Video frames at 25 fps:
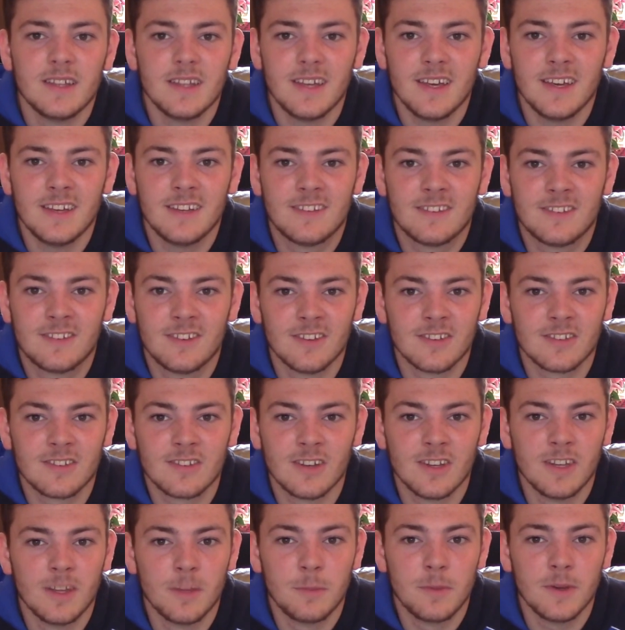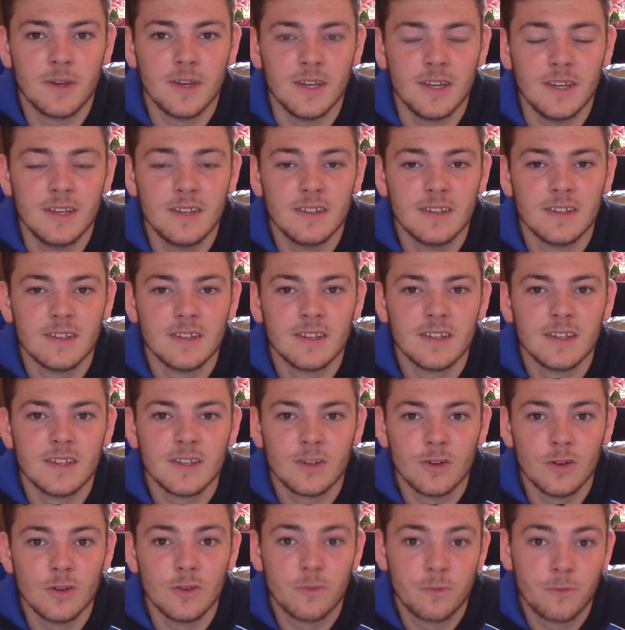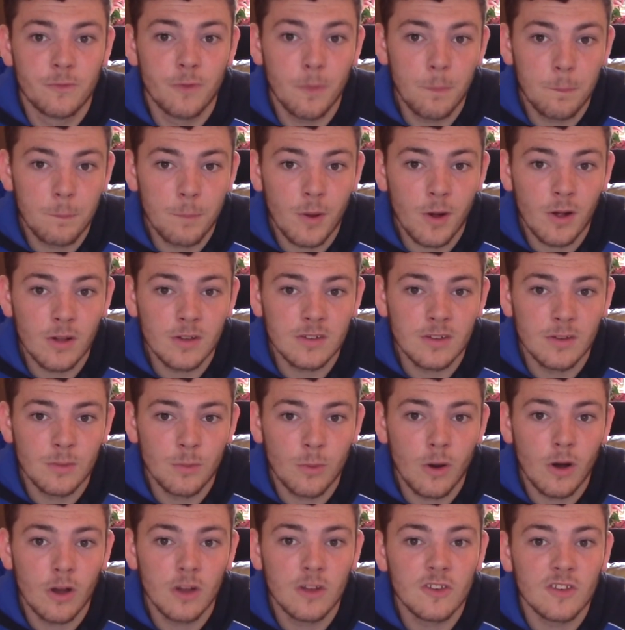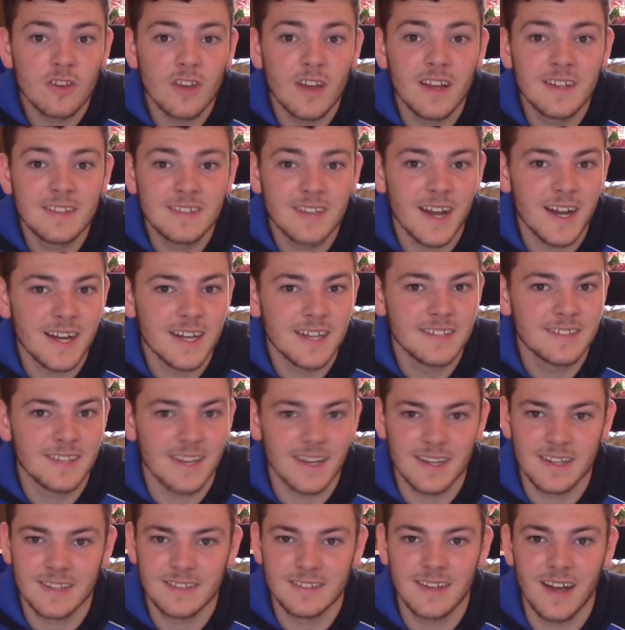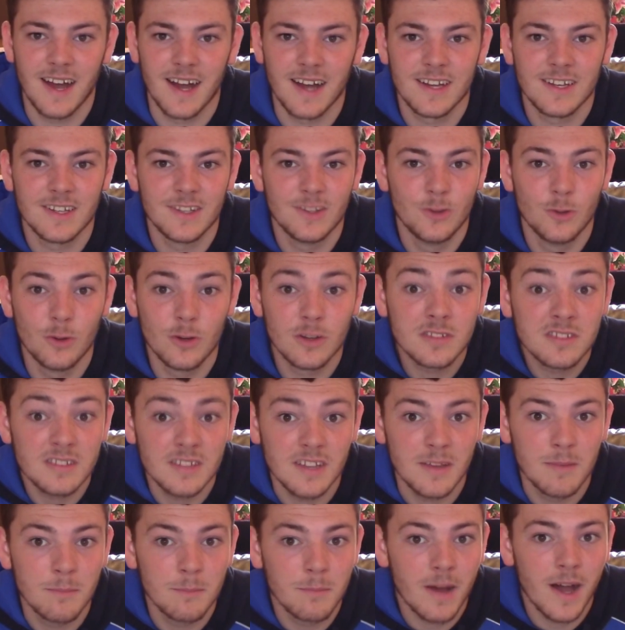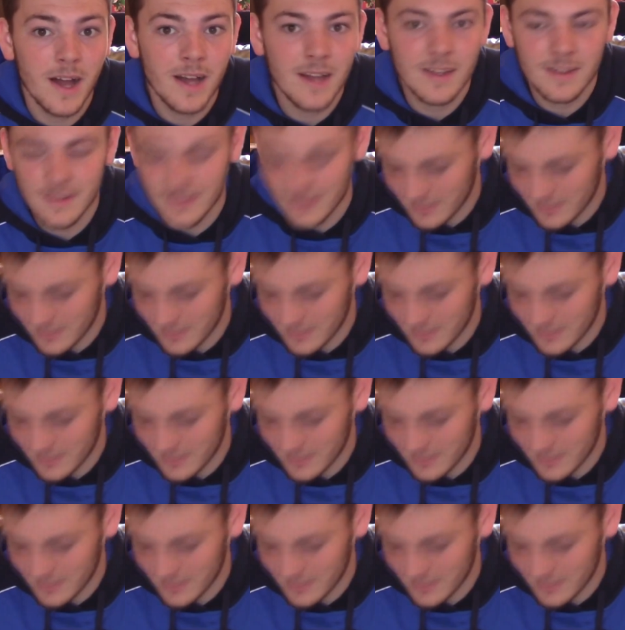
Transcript: it's just going to be good football to watch. Attack, attack, attack, no sitting back.